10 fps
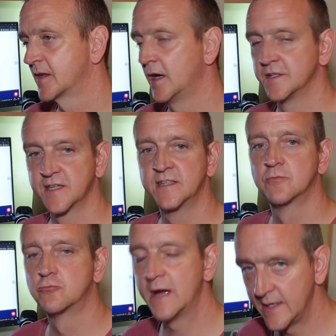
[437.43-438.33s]
is a
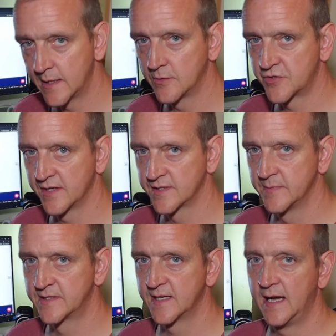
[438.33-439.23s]
radio
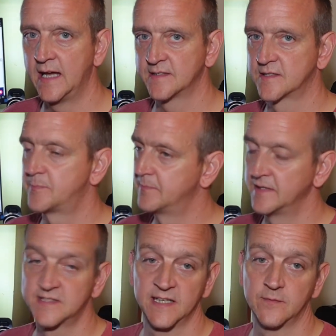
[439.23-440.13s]
transmitter
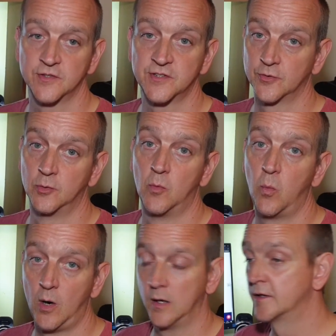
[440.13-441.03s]
instead of just a normal
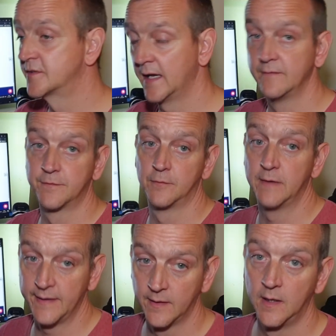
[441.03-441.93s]
wireless infrared